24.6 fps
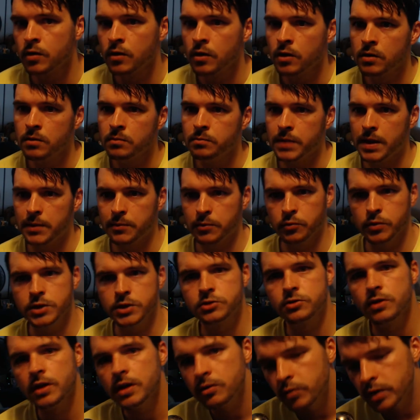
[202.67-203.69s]
Maybe we
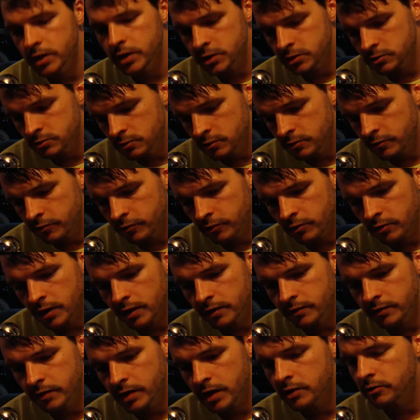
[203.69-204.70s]
trade away Schroeder for
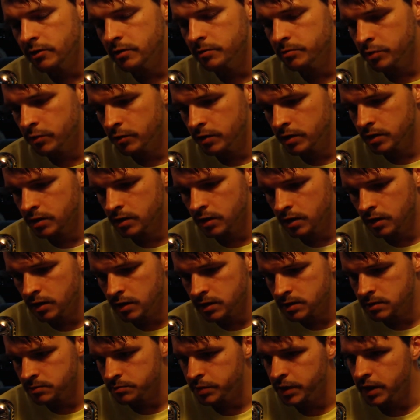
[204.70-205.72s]
a veteran point guard
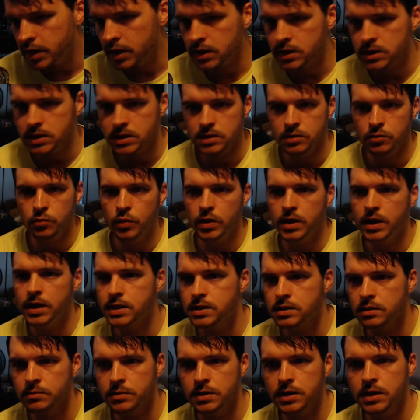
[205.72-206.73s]
and some picks and we need
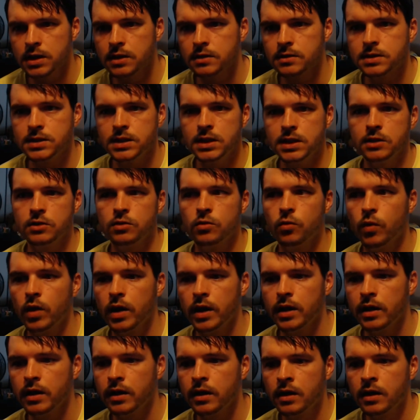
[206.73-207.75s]
something else. Either
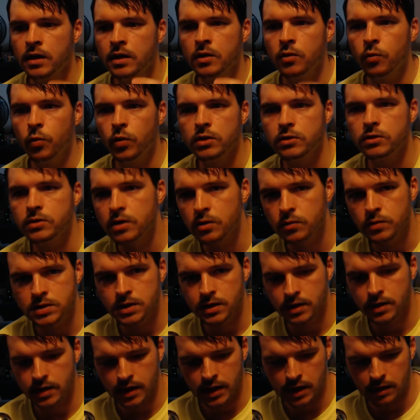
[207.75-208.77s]
way, we don't know what's
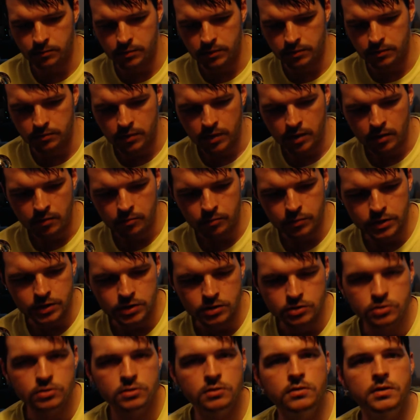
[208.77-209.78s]
going to happen. But the
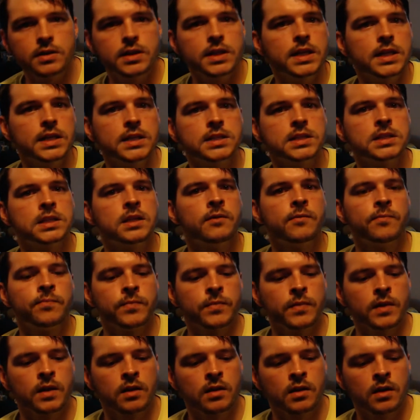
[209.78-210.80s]
truth is,
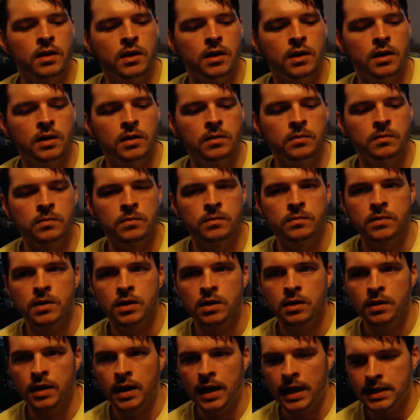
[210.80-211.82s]

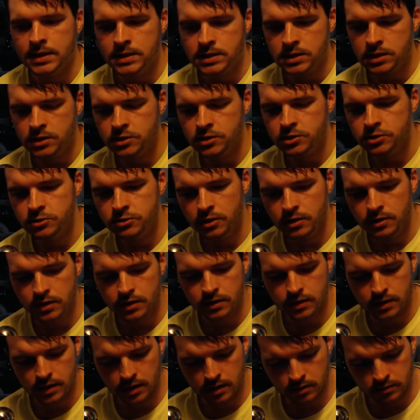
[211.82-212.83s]
as it's constructed
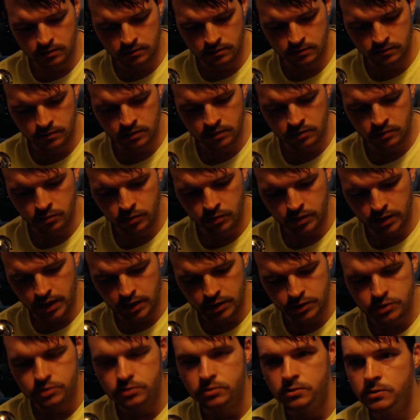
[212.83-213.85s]
now, we got
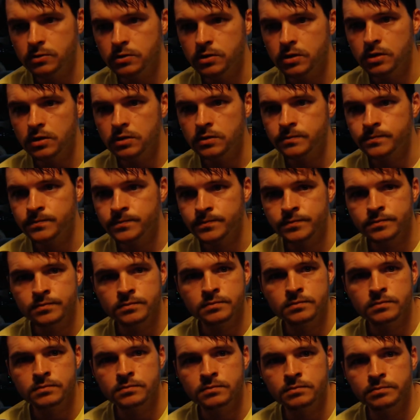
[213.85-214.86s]
Schroeder,
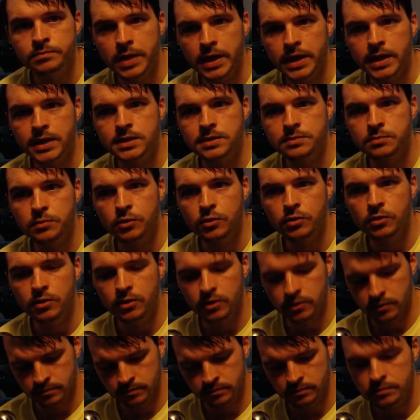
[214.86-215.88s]

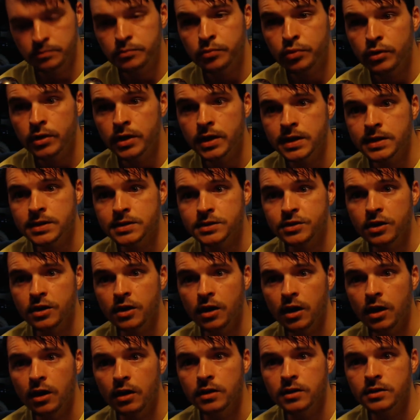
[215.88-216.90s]
Bazemore, Prince,
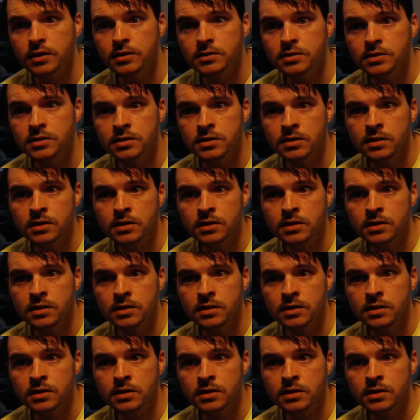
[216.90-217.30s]
Collins,